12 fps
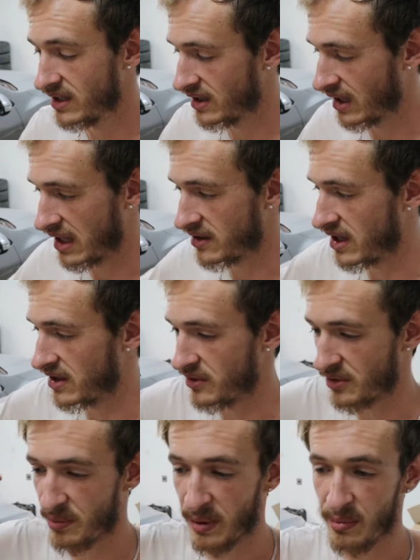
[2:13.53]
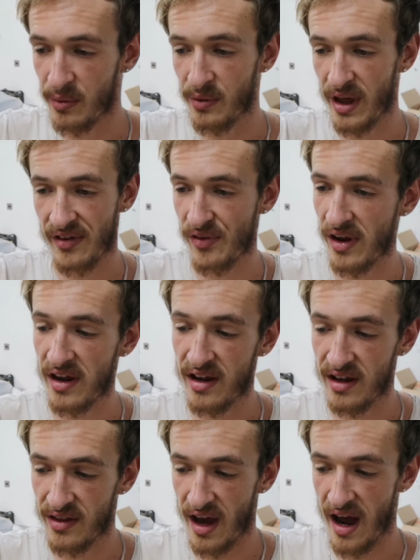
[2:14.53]
and then there's people that
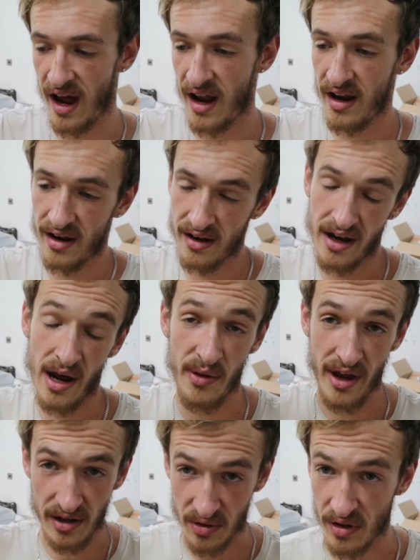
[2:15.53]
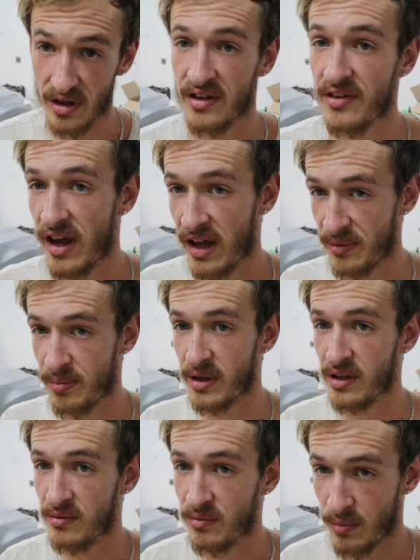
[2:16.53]
say that now that ingredient has
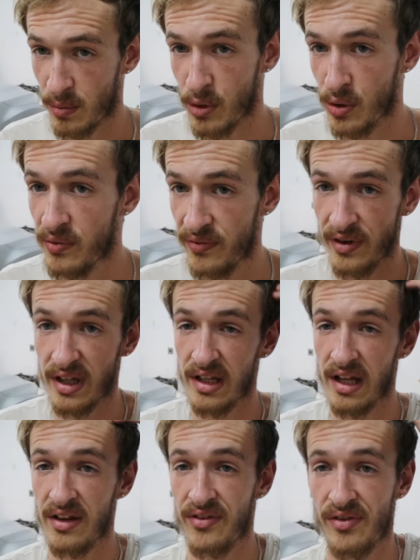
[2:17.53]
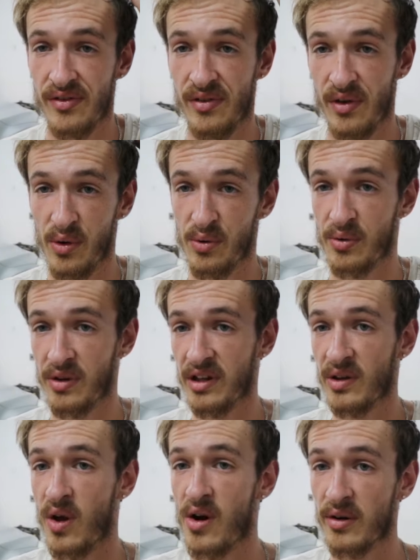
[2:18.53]
been removed and it's no
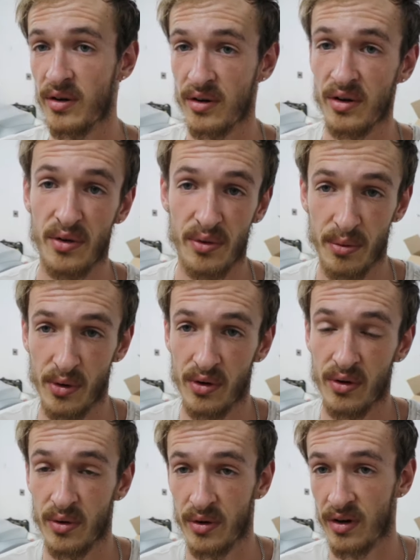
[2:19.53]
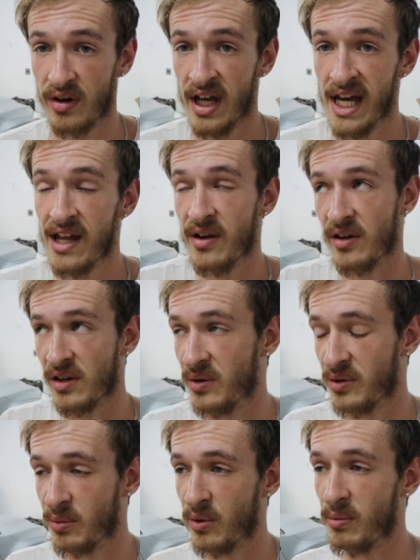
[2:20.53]
really longer usable, or not
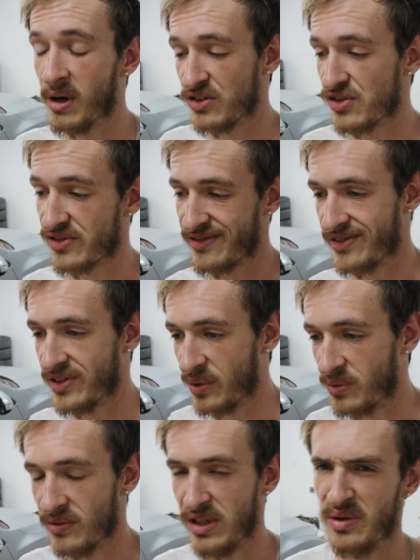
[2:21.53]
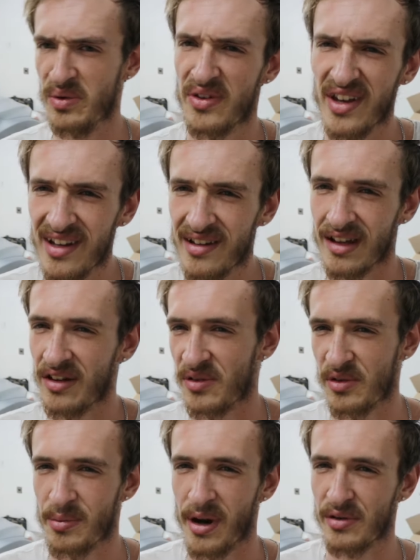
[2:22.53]
usable, but just don't use it because
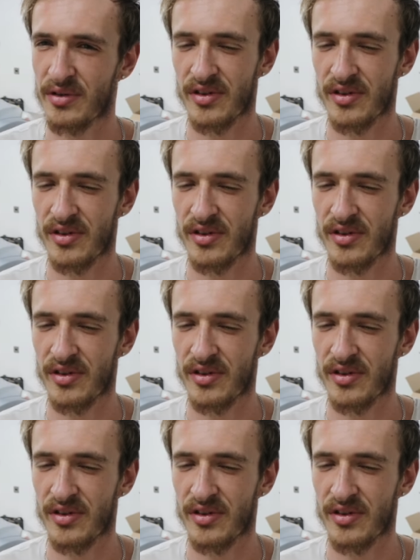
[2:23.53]
there's better